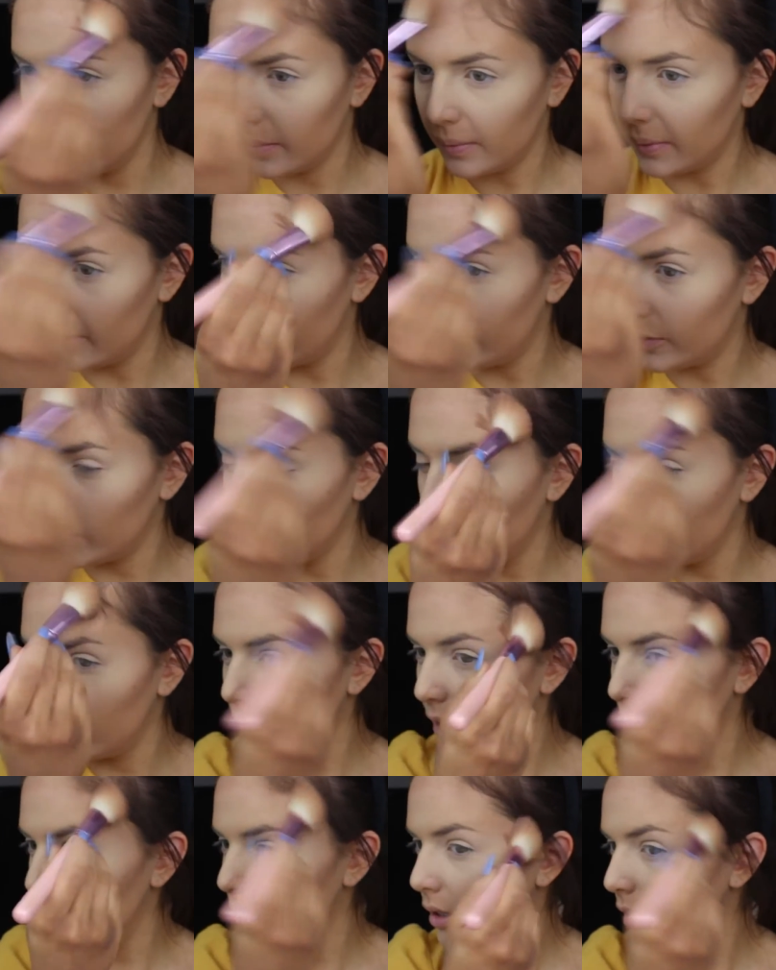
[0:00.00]
my
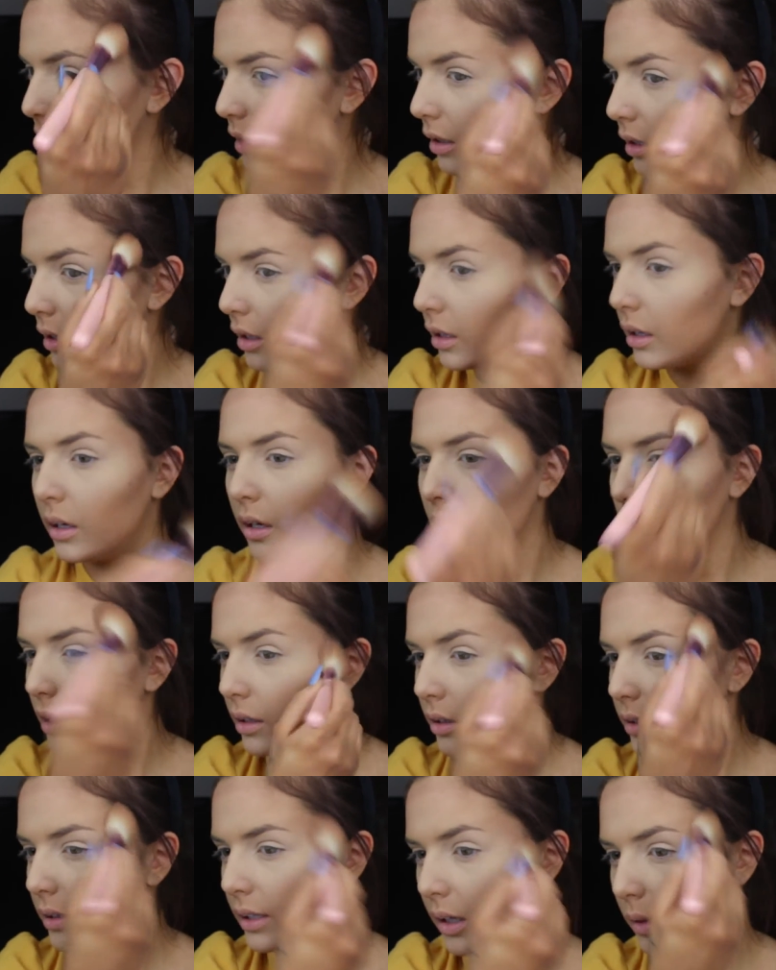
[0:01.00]
forehead,
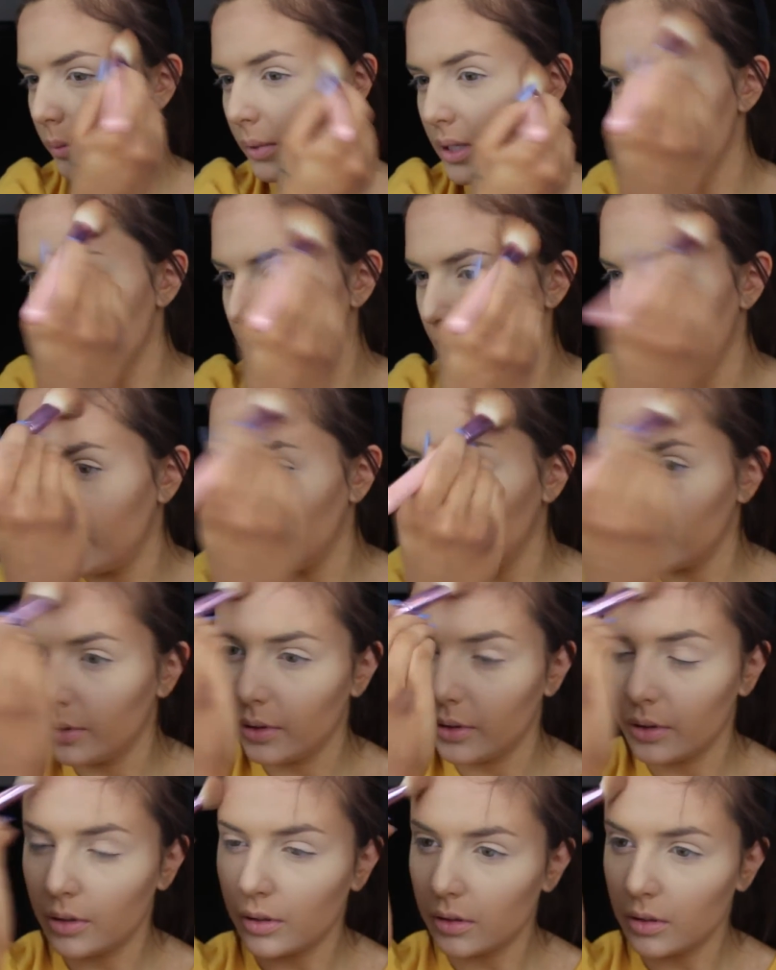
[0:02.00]
down my
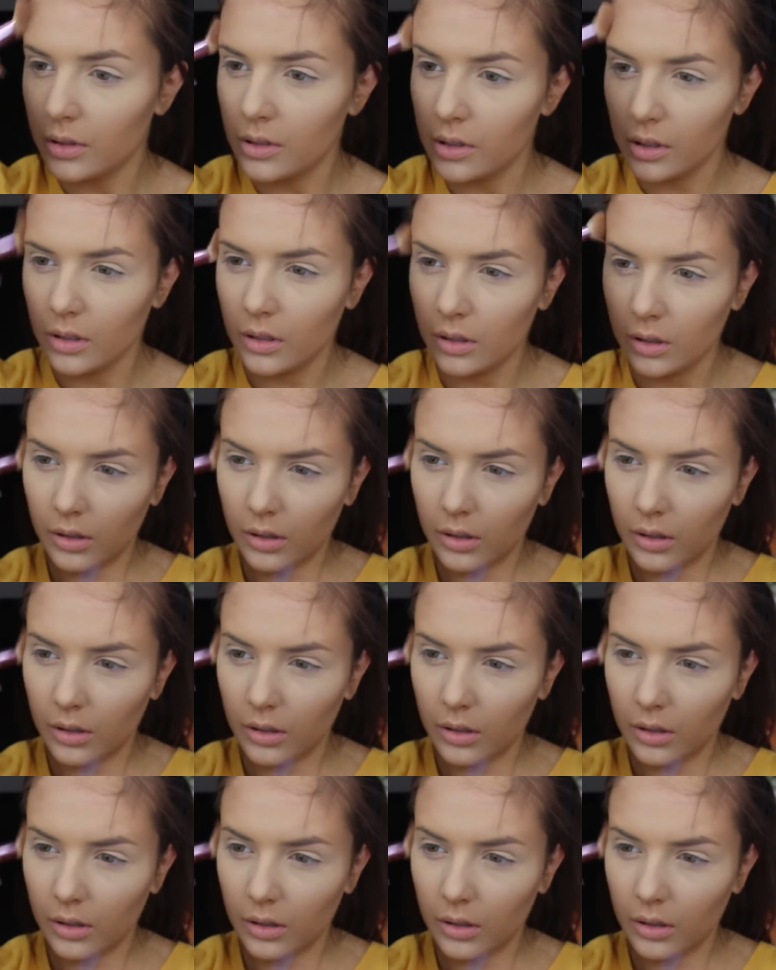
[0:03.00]
temples,